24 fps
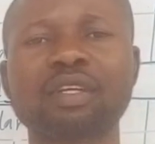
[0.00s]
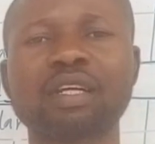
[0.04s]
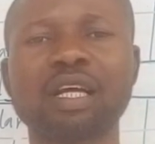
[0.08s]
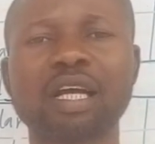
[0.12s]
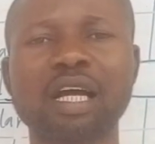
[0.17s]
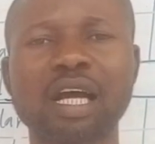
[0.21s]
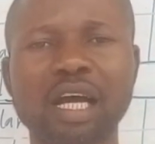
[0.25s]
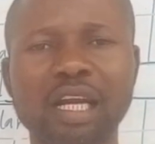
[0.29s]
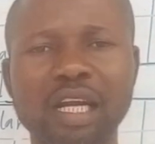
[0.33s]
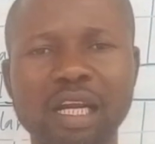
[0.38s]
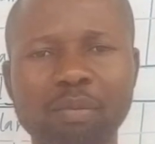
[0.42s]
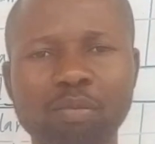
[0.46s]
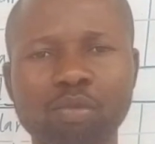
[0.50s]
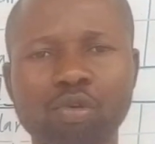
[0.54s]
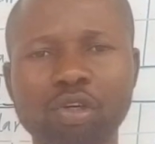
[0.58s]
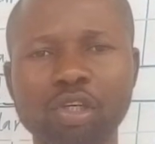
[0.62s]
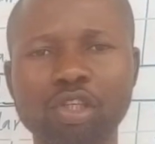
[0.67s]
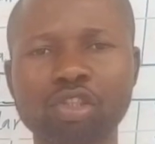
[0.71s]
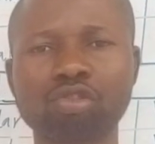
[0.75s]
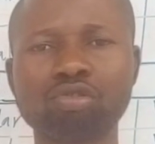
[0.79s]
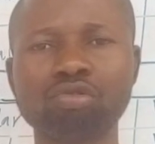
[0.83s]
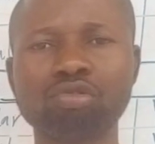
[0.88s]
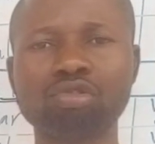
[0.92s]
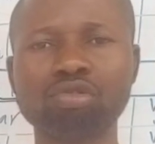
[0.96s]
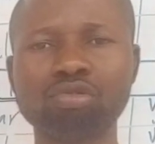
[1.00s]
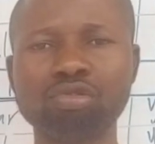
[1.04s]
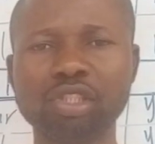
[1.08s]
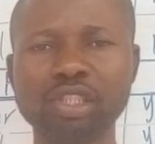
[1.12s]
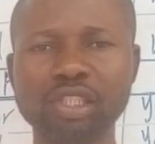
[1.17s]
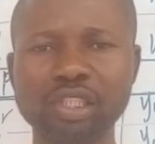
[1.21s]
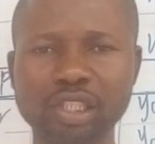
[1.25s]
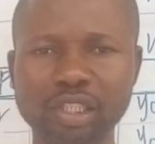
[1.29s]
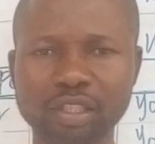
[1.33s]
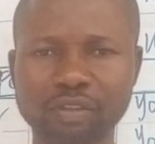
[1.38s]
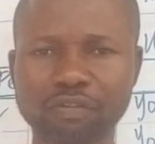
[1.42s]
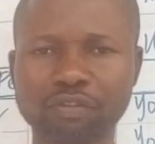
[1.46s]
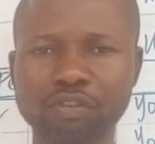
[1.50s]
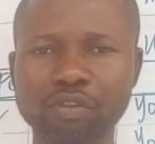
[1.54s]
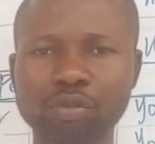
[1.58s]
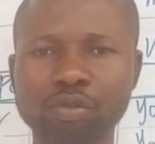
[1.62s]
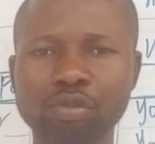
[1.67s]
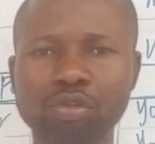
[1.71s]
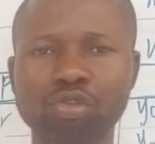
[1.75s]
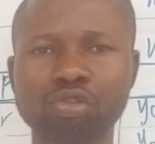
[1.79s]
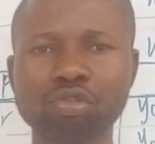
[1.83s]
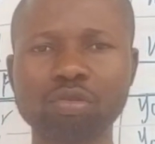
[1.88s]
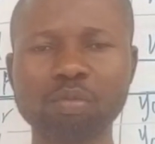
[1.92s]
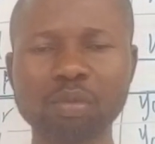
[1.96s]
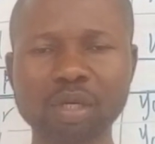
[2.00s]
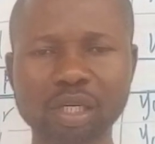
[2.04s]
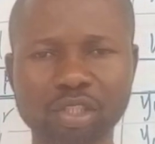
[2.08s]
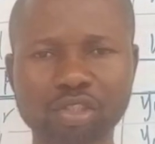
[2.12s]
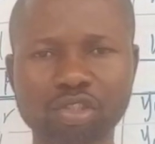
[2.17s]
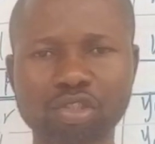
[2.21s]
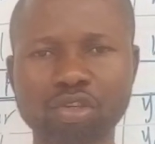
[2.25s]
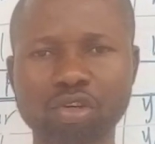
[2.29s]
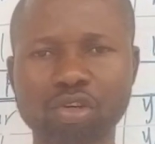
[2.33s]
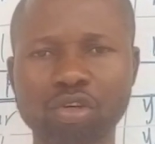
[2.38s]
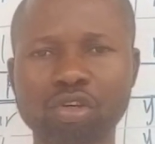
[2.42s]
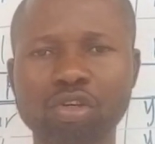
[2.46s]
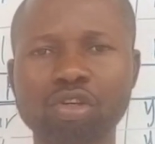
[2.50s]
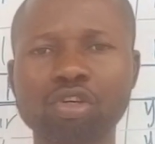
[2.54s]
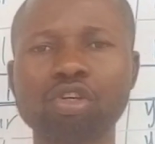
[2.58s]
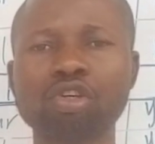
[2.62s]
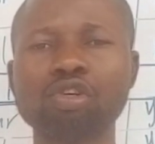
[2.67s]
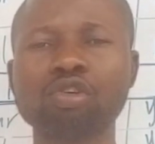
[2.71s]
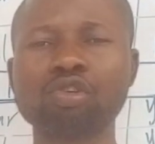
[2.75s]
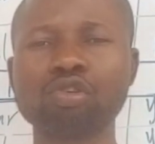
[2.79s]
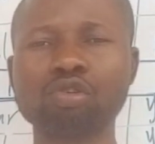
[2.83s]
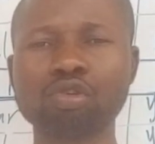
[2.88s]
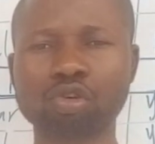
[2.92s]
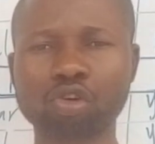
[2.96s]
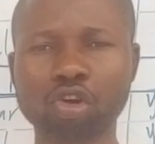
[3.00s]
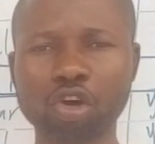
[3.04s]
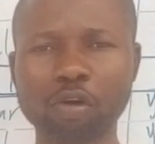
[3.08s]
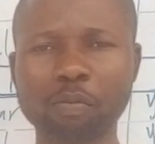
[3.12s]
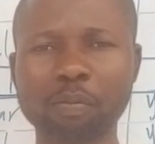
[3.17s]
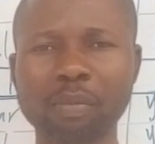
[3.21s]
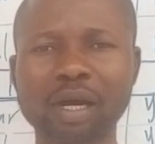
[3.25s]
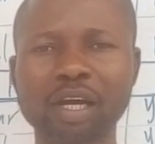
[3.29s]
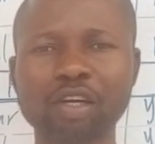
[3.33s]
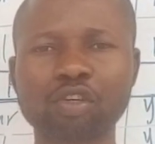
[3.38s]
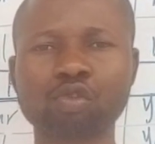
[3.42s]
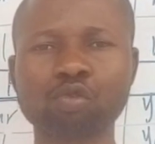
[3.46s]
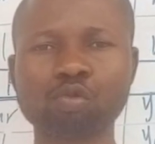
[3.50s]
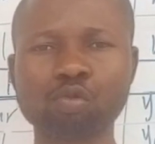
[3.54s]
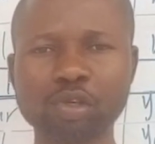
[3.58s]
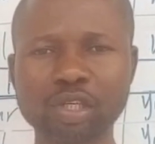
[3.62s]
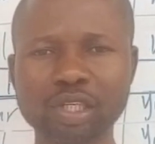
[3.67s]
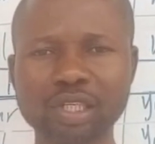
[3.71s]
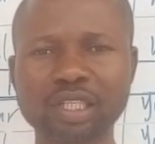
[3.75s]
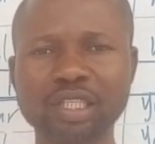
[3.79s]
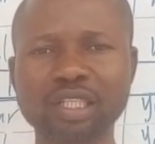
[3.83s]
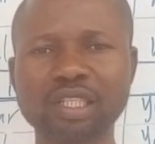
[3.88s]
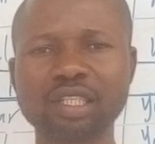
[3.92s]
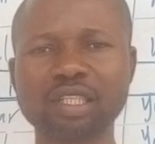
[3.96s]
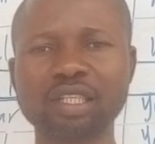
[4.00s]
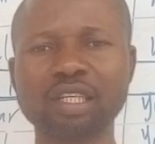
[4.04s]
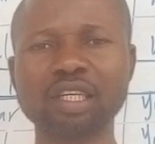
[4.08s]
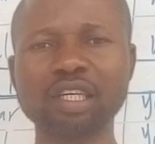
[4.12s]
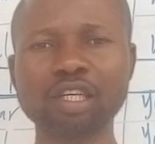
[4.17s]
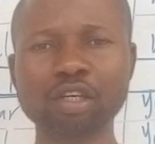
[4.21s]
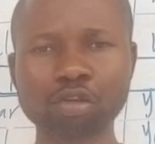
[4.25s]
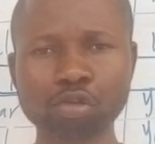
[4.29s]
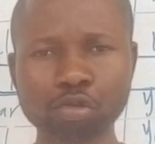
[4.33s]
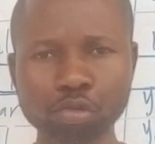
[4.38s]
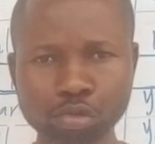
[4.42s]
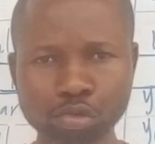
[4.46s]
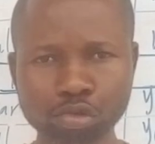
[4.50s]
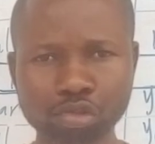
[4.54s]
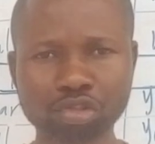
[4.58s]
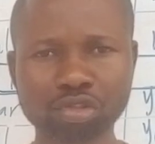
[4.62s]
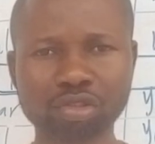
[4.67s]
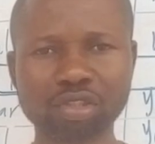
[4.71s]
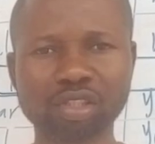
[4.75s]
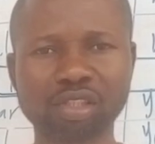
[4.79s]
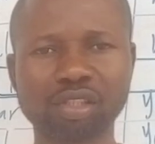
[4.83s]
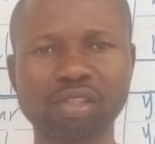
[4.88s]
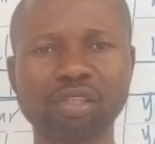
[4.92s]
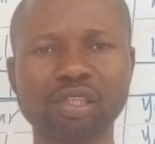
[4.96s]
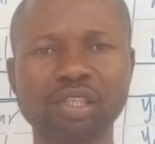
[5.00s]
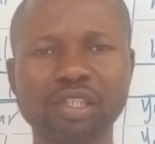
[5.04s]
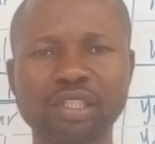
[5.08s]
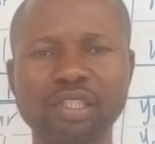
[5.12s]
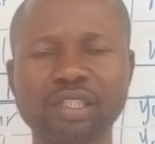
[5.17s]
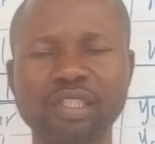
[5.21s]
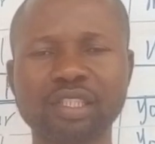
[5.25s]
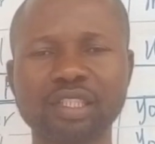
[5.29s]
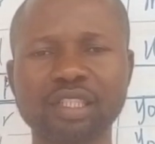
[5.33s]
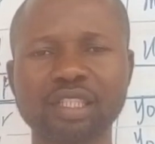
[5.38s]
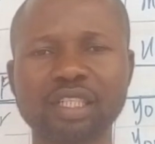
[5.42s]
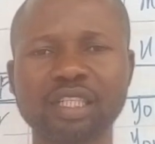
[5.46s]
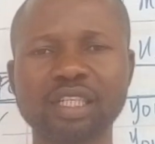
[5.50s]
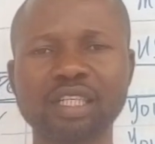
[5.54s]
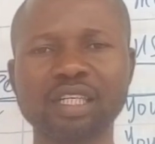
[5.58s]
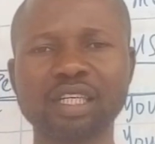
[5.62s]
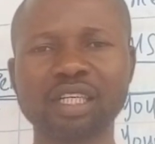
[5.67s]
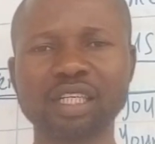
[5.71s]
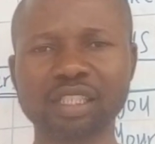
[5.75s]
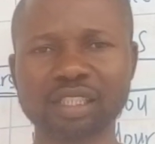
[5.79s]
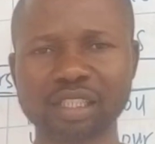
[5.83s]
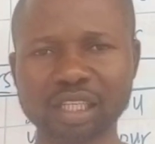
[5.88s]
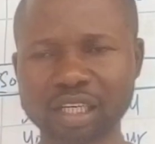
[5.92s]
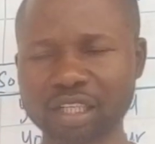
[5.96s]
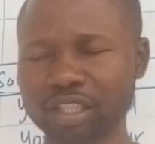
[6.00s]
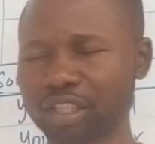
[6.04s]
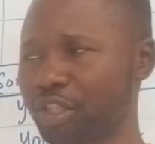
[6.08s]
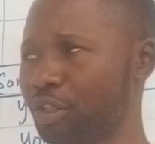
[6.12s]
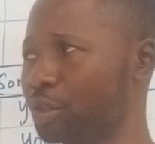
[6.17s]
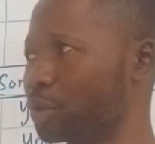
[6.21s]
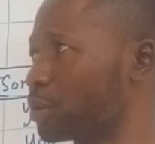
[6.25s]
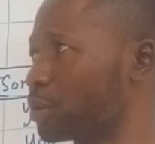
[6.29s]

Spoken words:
And I'm going to do the needful to make sure you come out with a good grade. Thank you.